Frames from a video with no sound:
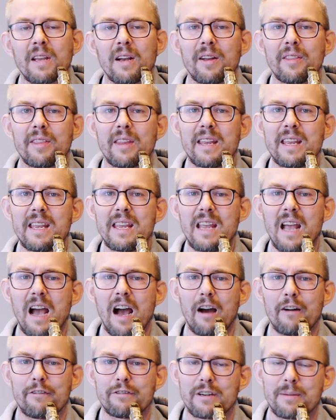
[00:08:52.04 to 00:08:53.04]
On the E
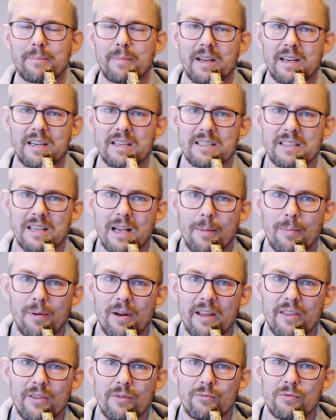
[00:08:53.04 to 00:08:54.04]
half diminished, I
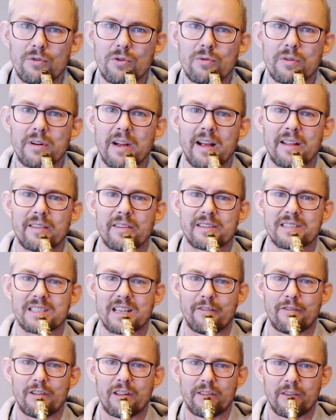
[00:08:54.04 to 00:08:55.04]
play the root and the
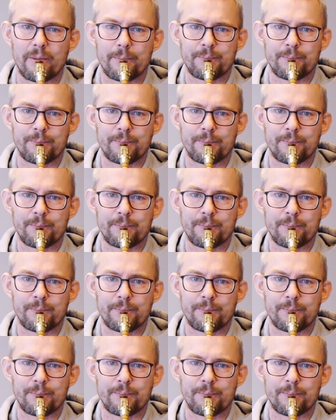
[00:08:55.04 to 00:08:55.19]
7th.